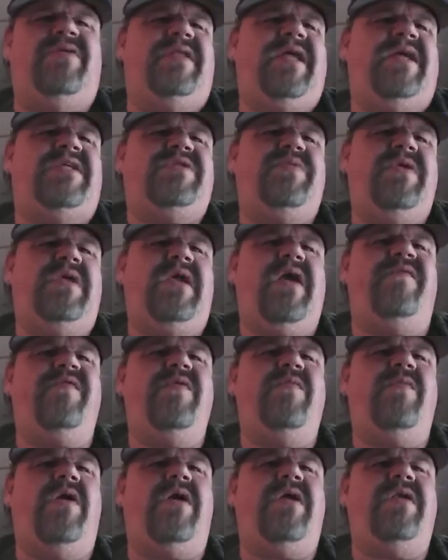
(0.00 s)
next week,
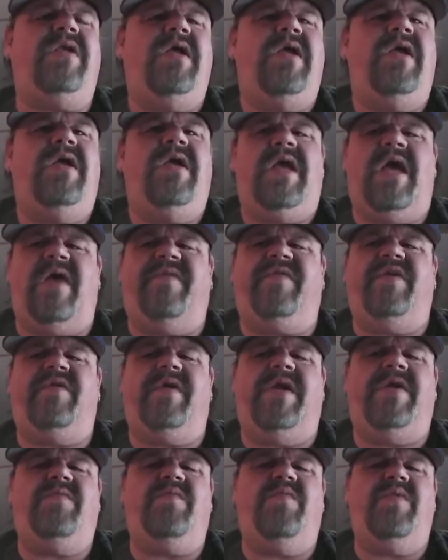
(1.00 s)
everyone, have a
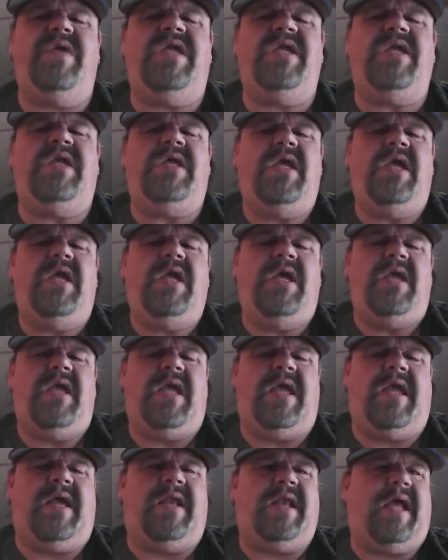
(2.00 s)
great week.
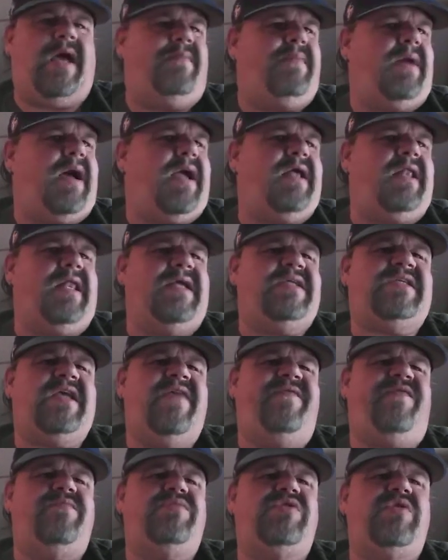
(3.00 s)
And I'm Maya, like I
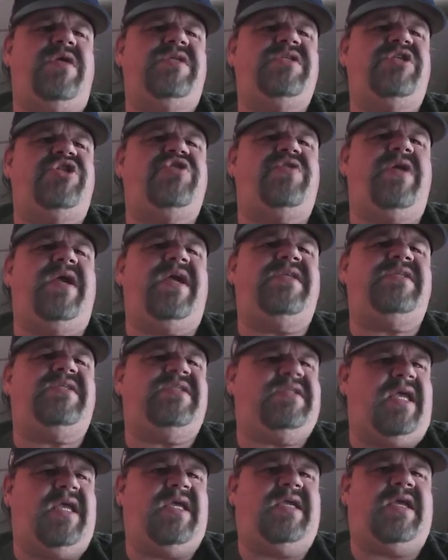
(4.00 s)
say, from Toys and Trains.
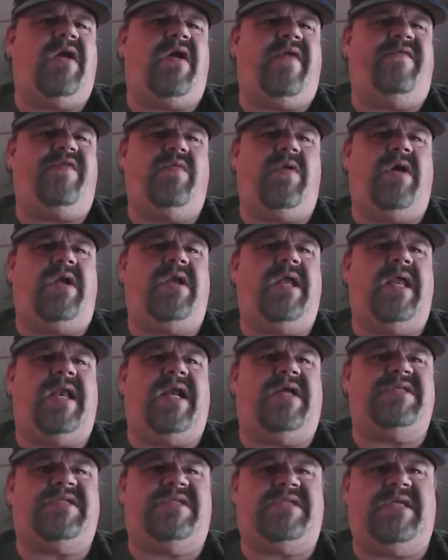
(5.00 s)
Take care, everyone, and
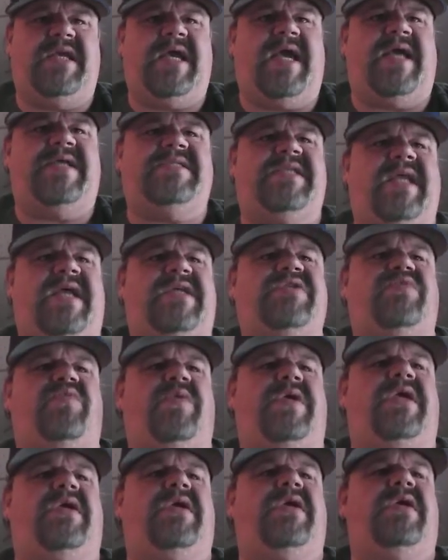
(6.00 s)
I'll see you guys next
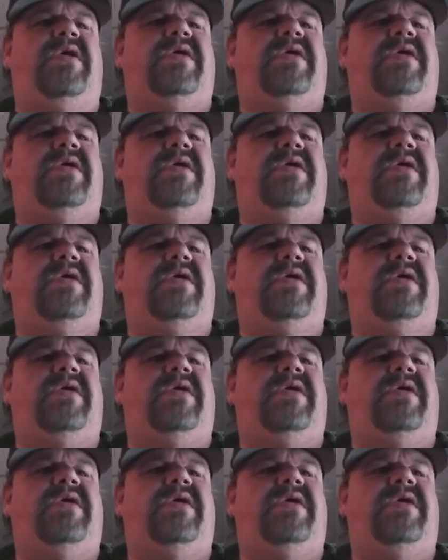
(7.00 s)
week.